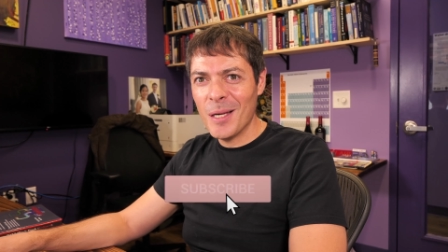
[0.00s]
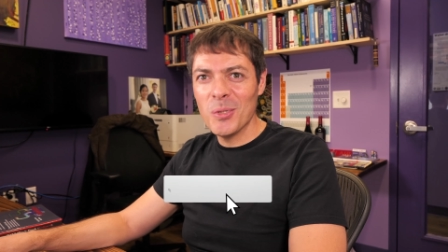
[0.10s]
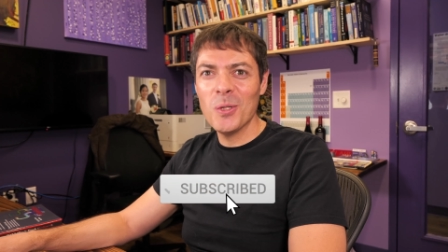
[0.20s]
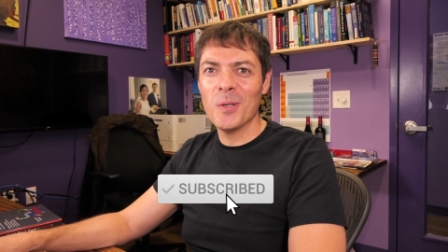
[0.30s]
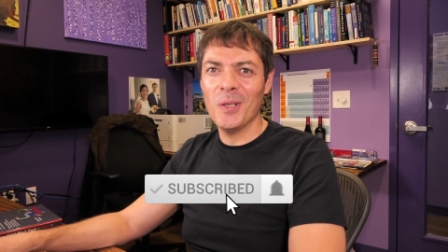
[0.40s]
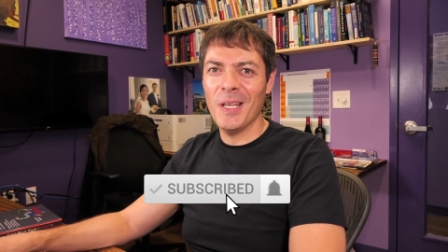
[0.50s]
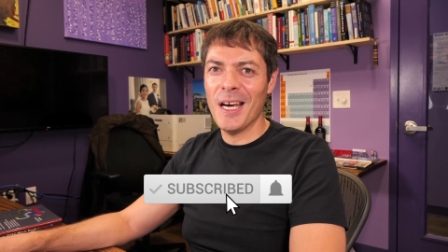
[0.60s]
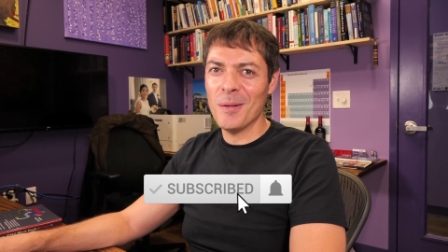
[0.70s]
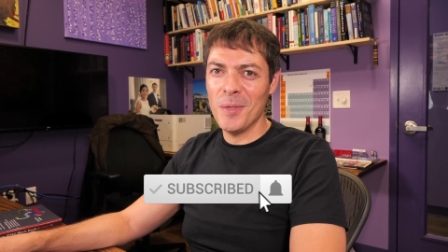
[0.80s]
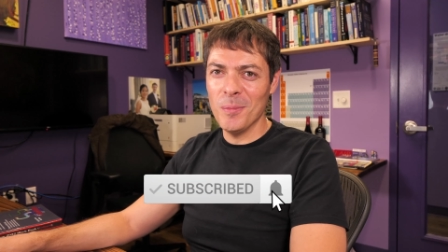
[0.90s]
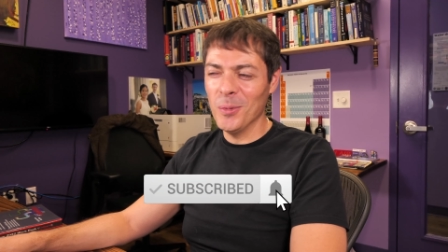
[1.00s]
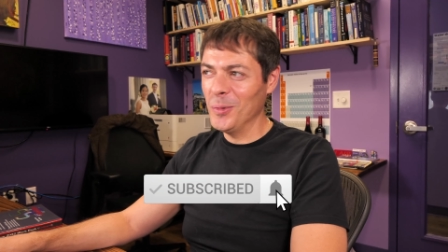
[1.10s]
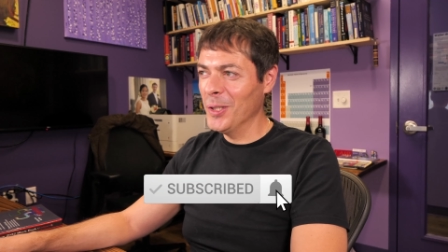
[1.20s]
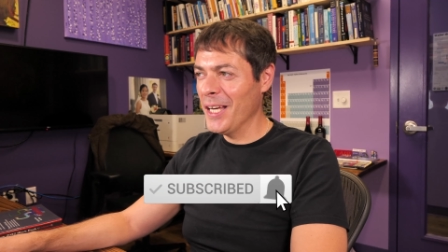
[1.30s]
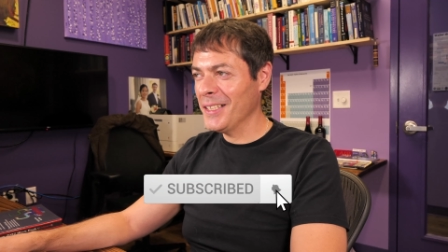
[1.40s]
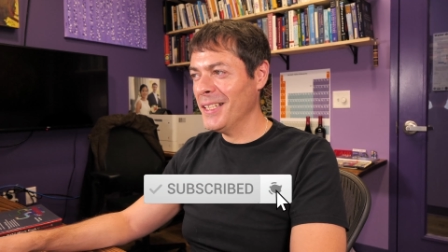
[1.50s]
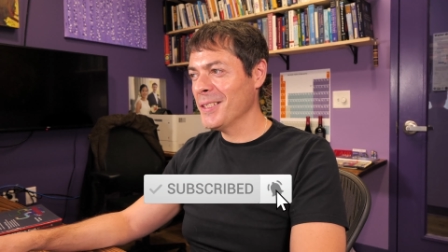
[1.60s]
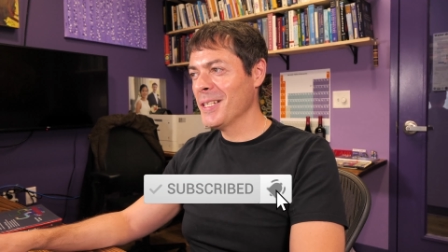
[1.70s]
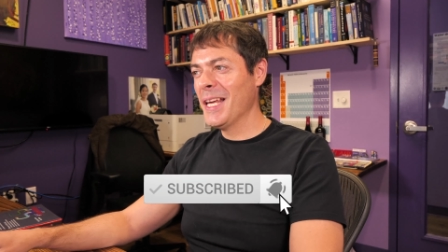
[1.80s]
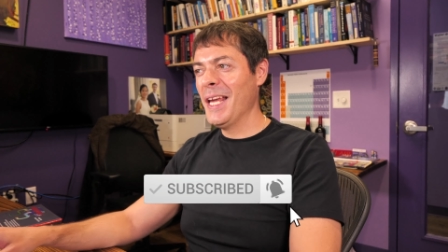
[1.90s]
I'm sure a lot of people would like
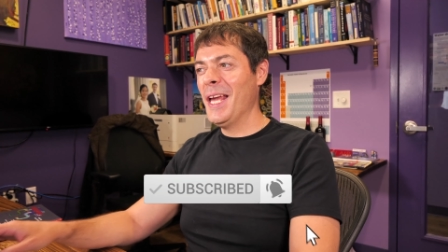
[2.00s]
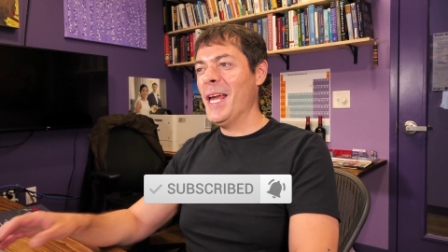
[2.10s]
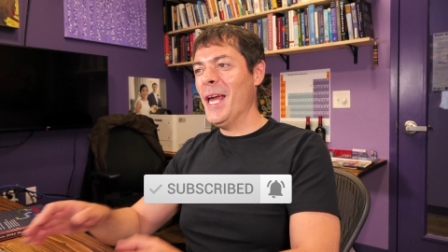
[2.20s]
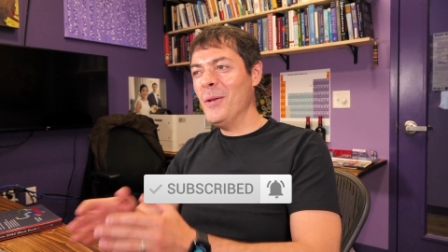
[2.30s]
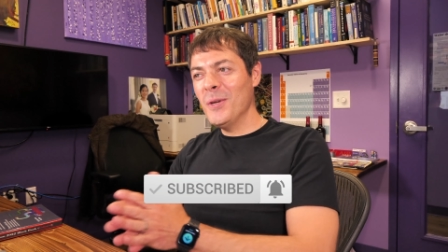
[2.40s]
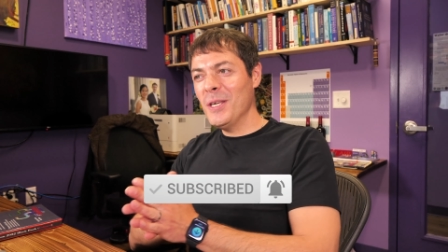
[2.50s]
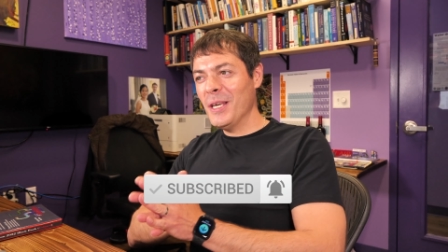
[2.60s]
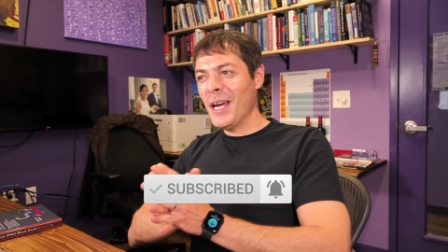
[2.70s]
that. Anyway,